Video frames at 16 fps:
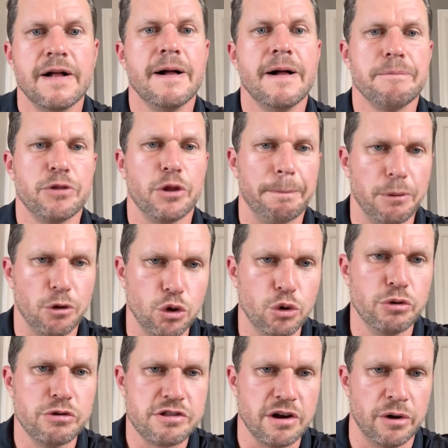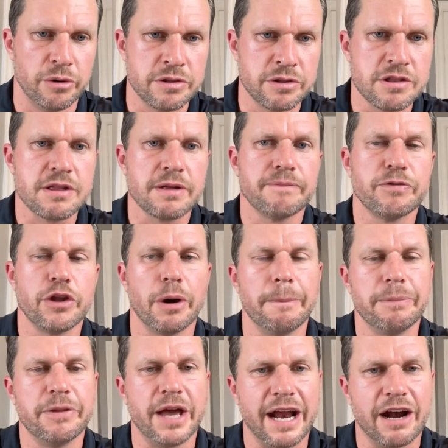The blue zones,
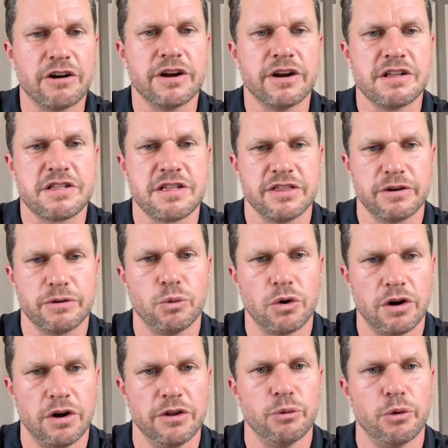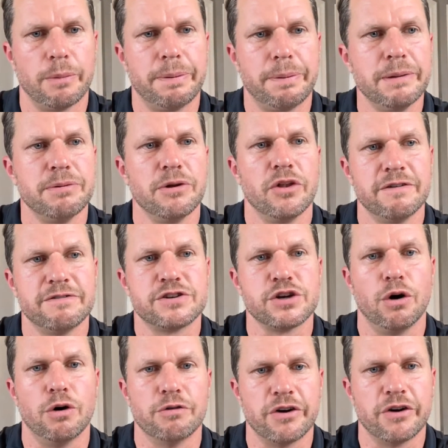the areas in the world where people live to
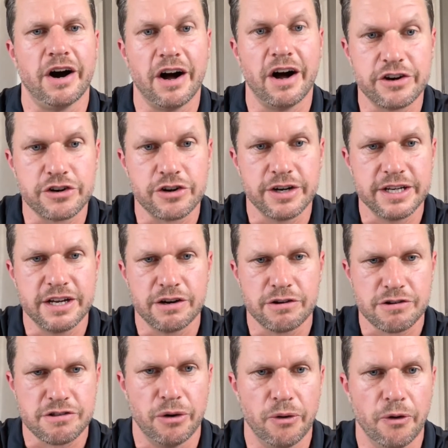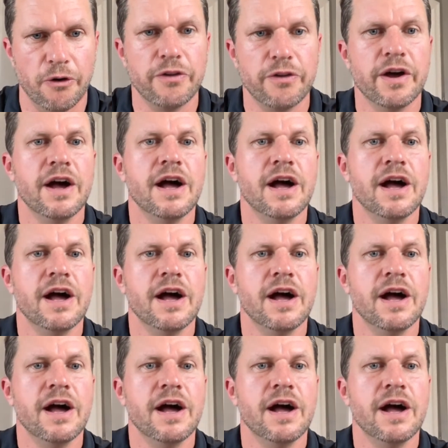over 100 years old,